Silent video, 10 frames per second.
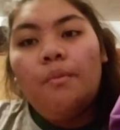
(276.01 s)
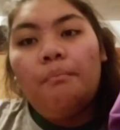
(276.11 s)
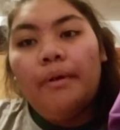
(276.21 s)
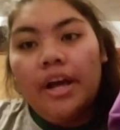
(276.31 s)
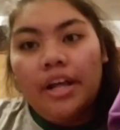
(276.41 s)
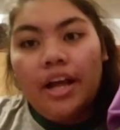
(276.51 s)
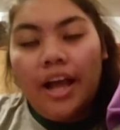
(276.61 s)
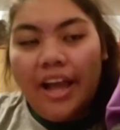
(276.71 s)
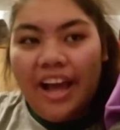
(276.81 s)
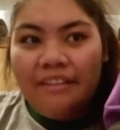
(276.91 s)
But
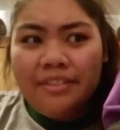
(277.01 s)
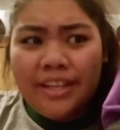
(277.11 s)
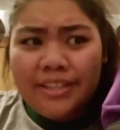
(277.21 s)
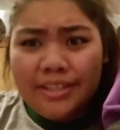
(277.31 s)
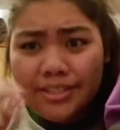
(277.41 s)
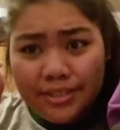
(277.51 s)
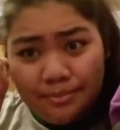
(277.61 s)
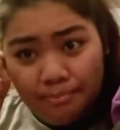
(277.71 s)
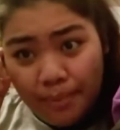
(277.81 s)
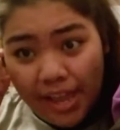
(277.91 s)
I have, like, the
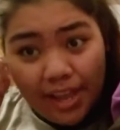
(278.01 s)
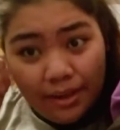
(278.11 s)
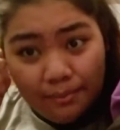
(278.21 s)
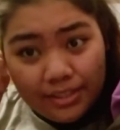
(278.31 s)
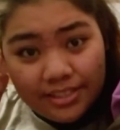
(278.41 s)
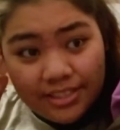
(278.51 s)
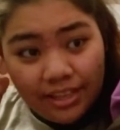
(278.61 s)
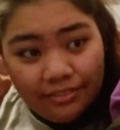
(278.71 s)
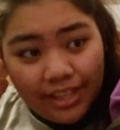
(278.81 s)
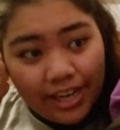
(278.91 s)
spam and
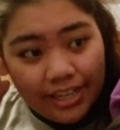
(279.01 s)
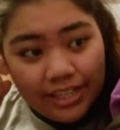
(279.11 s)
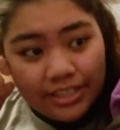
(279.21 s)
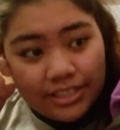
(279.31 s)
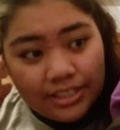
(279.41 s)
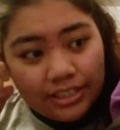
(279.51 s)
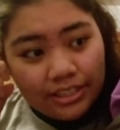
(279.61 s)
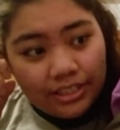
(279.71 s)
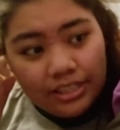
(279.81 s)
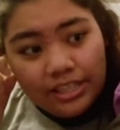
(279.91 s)
stuff that I need
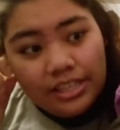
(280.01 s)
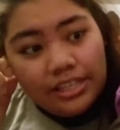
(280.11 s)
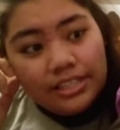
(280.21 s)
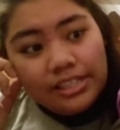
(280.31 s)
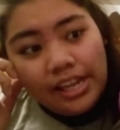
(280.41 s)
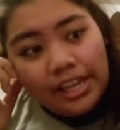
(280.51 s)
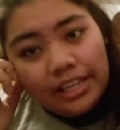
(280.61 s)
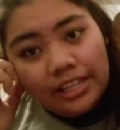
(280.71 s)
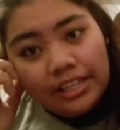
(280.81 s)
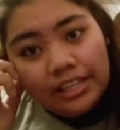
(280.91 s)
to
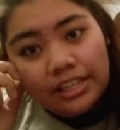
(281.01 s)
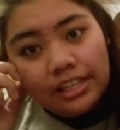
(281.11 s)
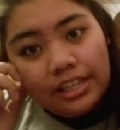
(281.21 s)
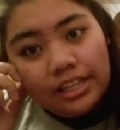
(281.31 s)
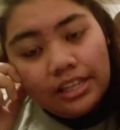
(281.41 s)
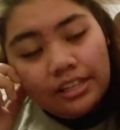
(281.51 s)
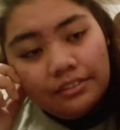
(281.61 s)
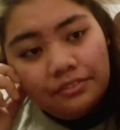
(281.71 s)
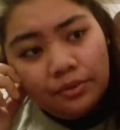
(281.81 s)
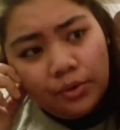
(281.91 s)
take
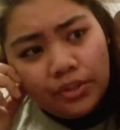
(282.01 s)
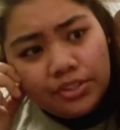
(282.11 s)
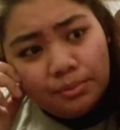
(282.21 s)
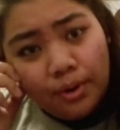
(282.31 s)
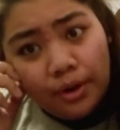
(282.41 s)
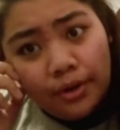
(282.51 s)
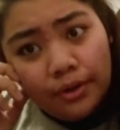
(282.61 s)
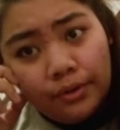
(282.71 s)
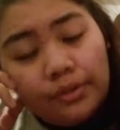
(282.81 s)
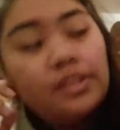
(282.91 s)
for tomorrow.